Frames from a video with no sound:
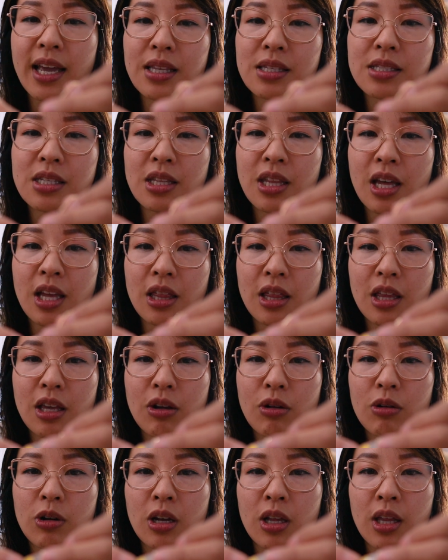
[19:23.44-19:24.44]
can see that the
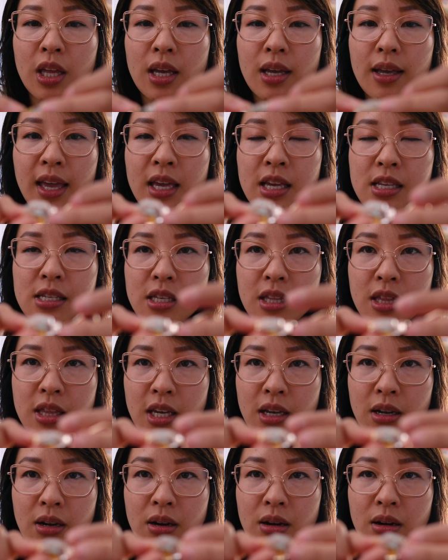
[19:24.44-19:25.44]
acrylic is
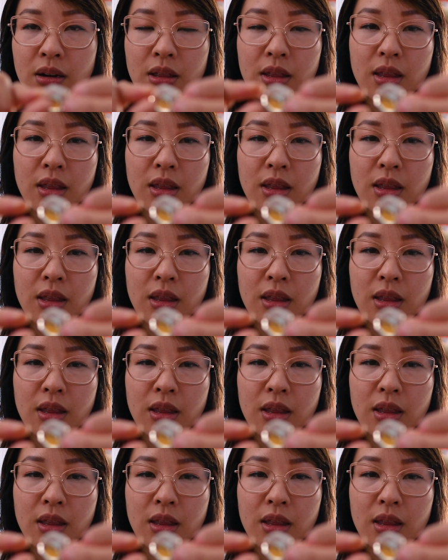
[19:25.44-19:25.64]
thicker